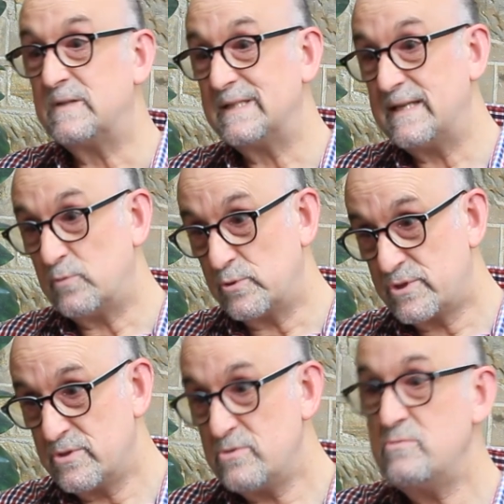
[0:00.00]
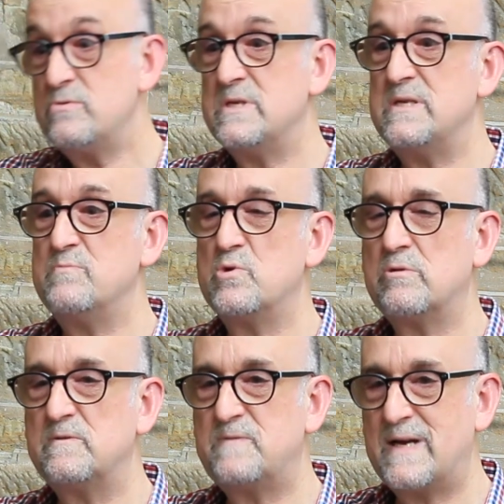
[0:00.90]
For level 2, the
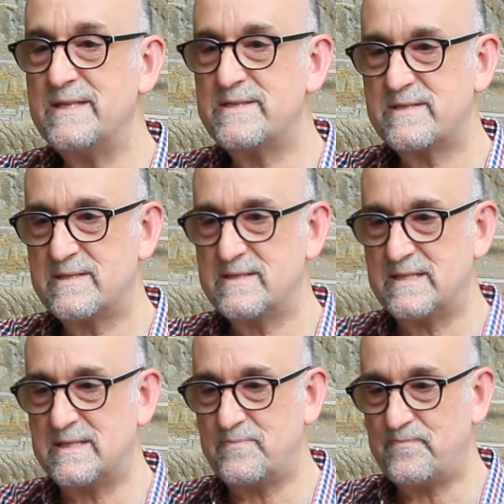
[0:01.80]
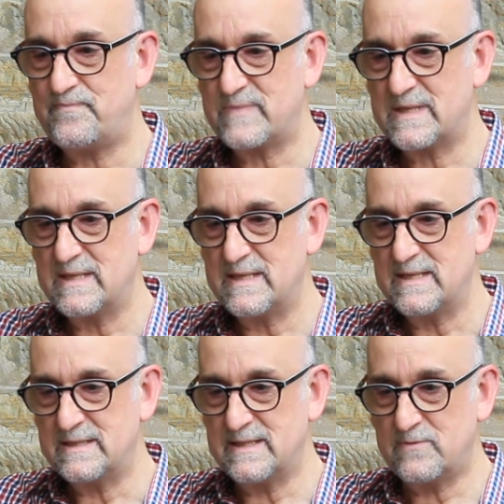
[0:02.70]
more advanced
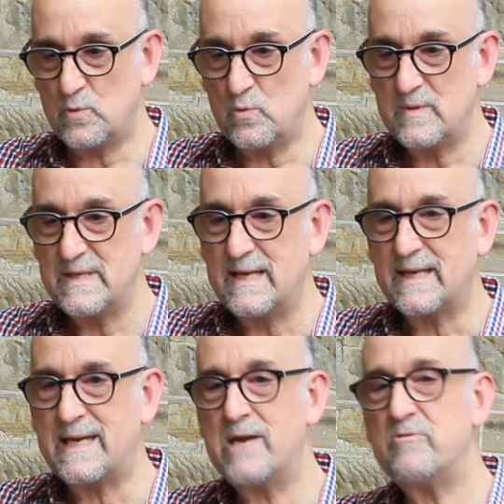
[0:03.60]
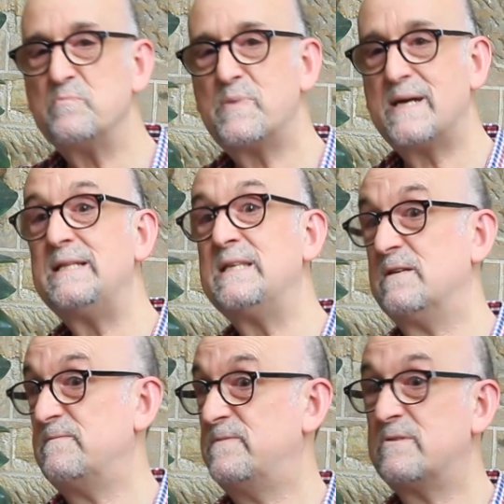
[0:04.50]
level, Karen Bailey,
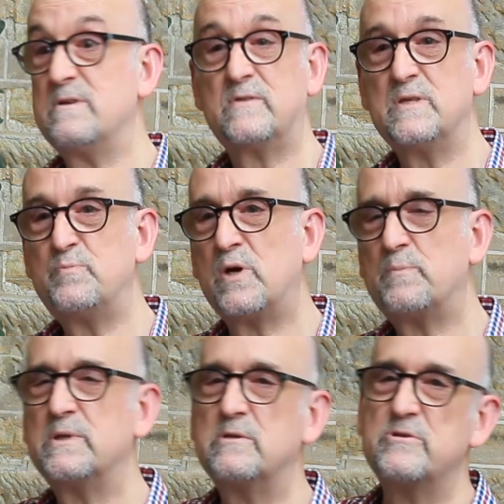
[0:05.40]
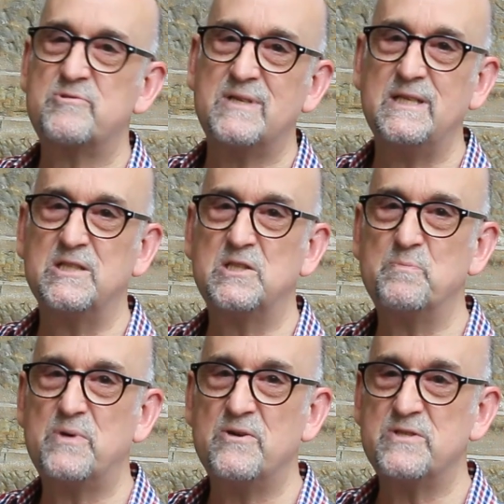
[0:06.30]
a very, very popular Australian
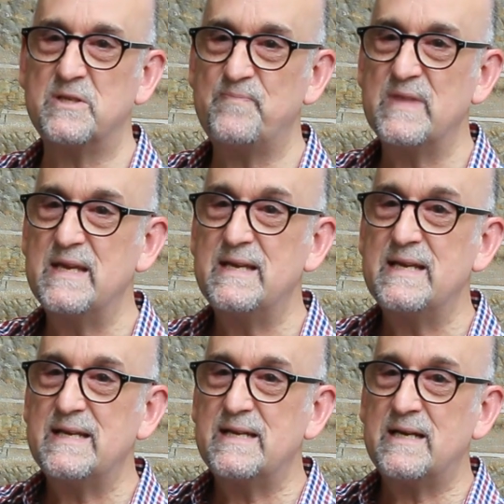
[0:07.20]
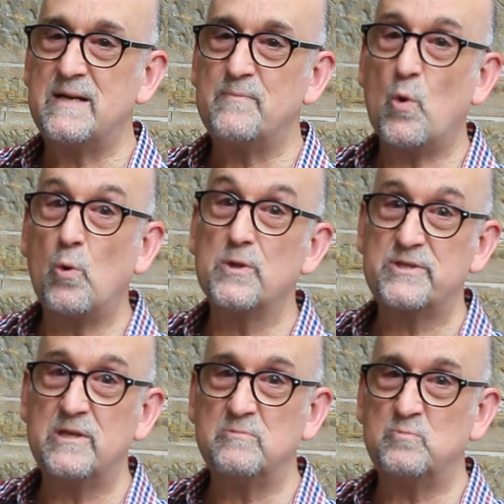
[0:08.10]
composer,
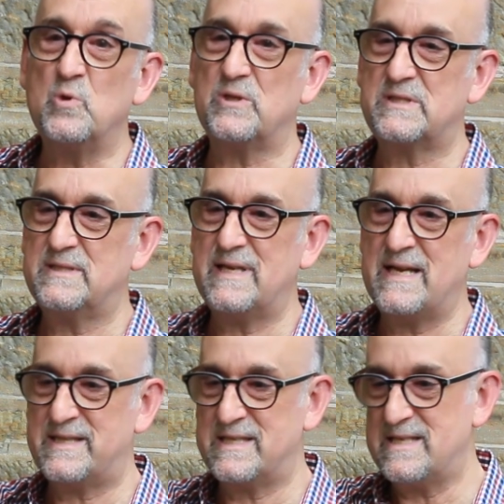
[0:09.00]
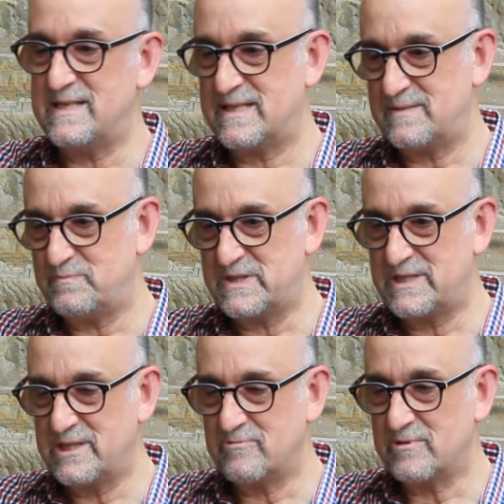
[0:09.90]
also worked at the
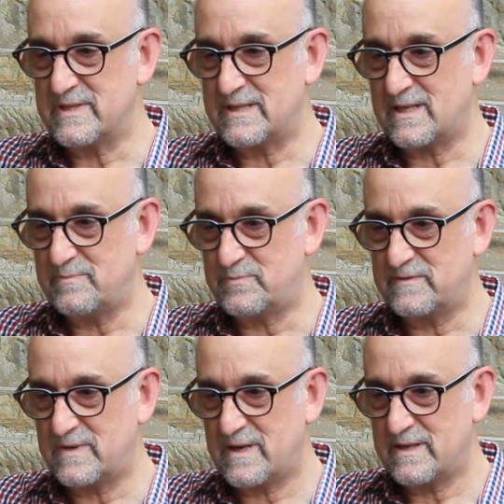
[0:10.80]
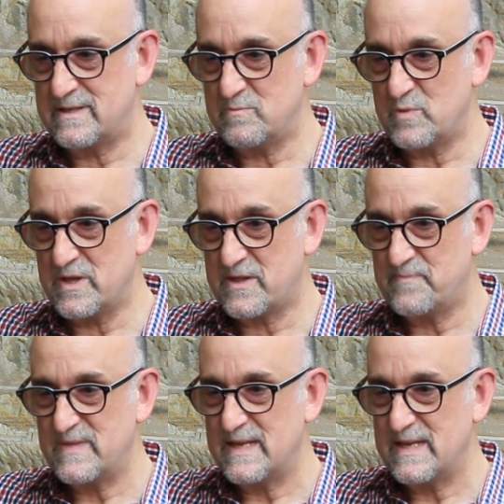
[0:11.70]
material that I provided him with.